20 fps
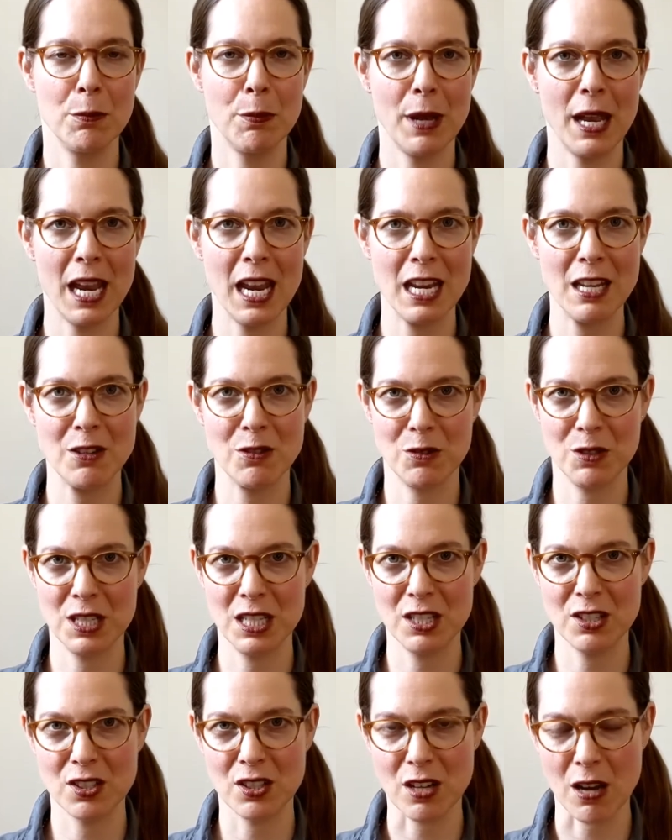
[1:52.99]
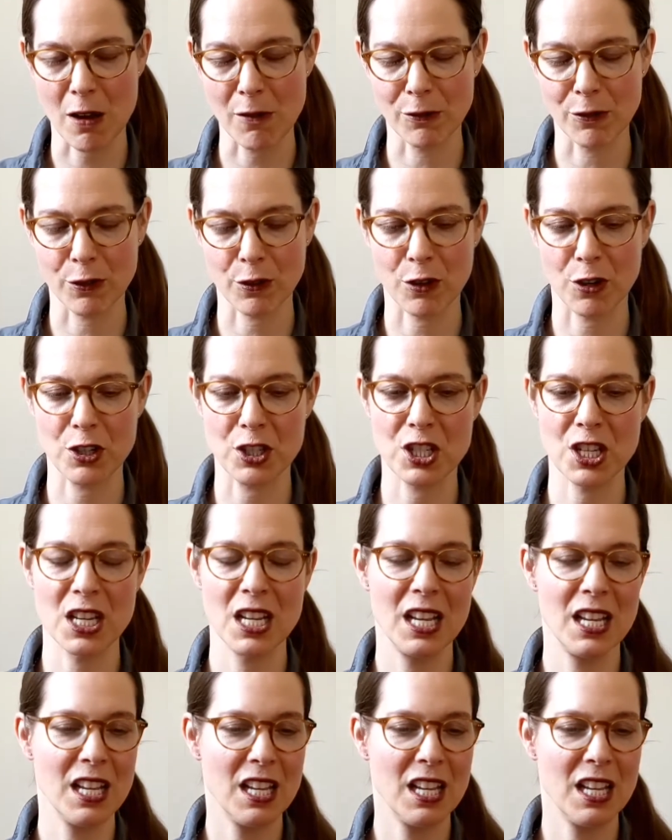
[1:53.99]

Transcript: pain or discomfort.